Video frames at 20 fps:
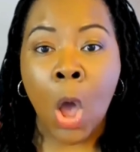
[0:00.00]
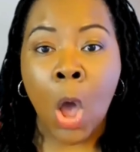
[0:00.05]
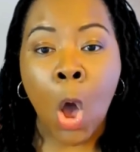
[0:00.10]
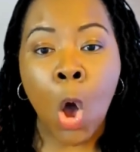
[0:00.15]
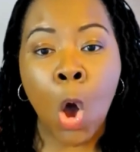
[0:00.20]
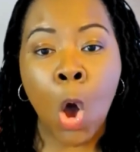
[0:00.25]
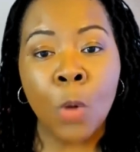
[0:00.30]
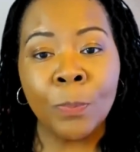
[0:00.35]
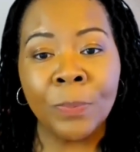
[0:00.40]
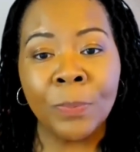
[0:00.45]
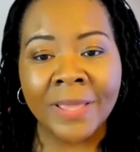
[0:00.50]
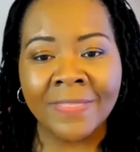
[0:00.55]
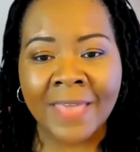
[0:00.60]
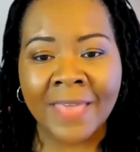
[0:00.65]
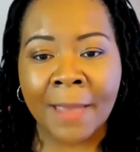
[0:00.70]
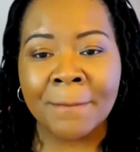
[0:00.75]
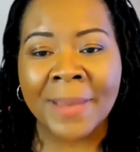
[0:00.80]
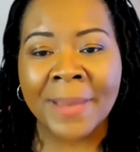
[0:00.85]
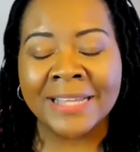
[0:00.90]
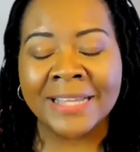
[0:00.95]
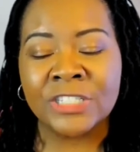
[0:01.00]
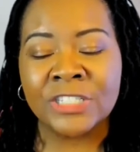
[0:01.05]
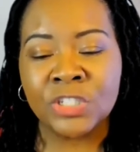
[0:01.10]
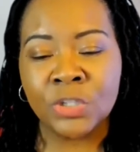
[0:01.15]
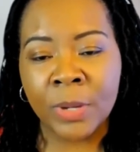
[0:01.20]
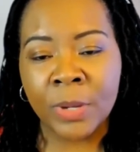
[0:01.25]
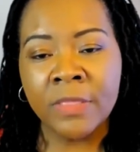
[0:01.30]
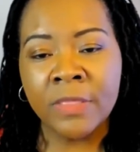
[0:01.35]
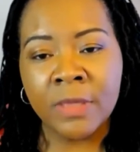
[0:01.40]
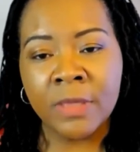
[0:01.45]
Hoping that by
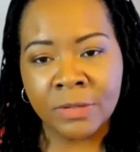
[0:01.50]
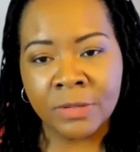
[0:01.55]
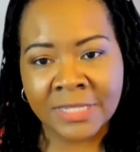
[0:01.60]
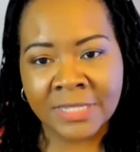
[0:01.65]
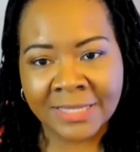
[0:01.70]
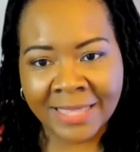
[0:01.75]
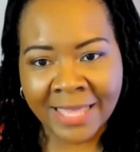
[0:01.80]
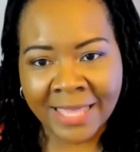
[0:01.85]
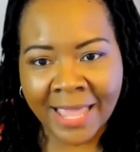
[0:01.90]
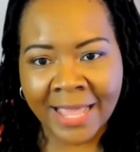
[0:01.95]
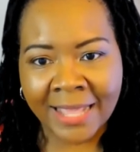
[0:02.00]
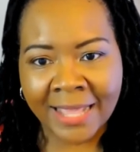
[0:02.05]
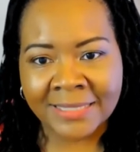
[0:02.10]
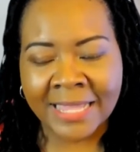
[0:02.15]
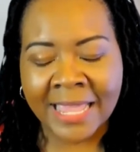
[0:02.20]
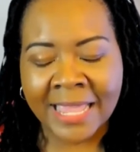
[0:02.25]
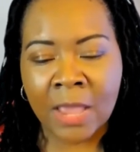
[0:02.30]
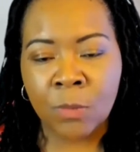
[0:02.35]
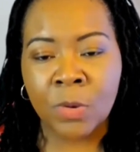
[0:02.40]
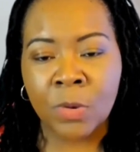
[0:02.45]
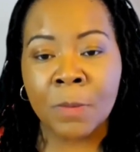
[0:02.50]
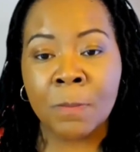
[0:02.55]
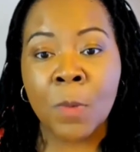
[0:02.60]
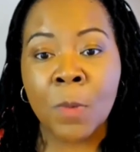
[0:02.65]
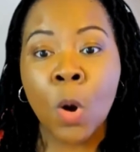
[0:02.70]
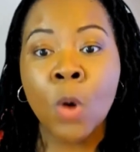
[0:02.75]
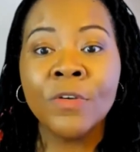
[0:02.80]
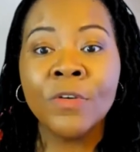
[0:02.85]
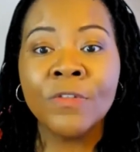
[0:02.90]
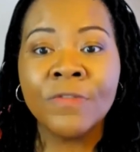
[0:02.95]
doing those things, it would
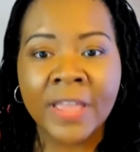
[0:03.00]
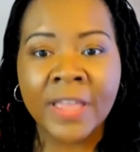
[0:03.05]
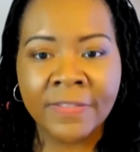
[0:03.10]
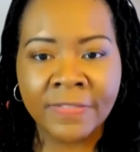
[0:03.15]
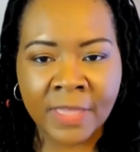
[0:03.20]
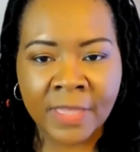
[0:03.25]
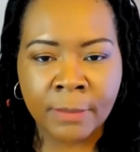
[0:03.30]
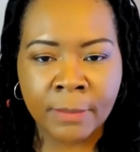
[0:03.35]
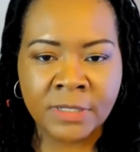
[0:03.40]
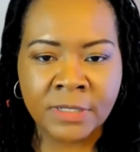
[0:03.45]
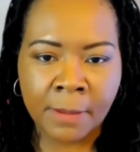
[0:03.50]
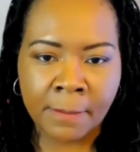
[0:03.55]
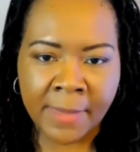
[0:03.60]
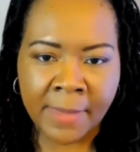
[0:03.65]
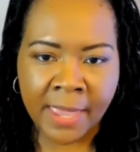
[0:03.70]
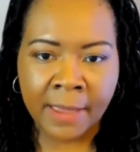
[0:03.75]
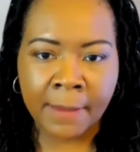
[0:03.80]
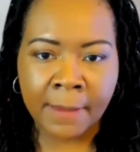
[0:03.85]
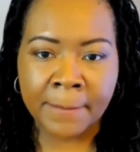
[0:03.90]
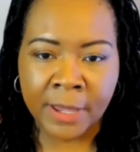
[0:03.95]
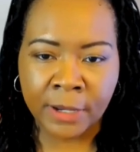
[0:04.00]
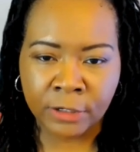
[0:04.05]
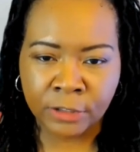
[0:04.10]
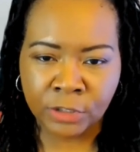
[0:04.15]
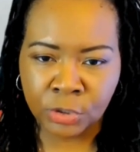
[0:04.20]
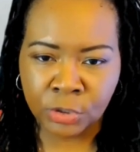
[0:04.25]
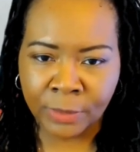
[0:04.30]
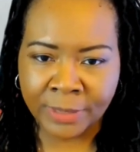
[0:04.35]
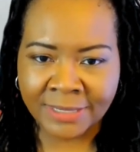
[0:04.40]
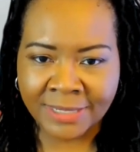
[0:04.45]
motivate them to make better
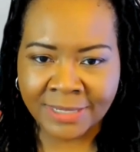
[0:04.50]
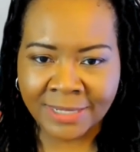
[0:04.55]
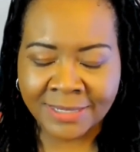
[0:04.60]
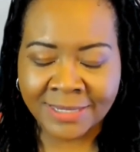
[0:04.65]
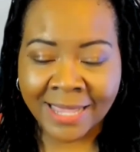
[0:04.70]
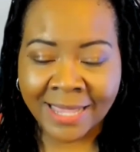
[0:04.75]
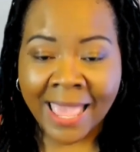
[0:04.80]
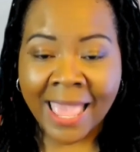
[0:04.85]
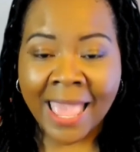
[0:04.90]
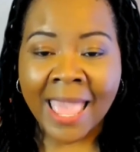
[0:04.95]
choices.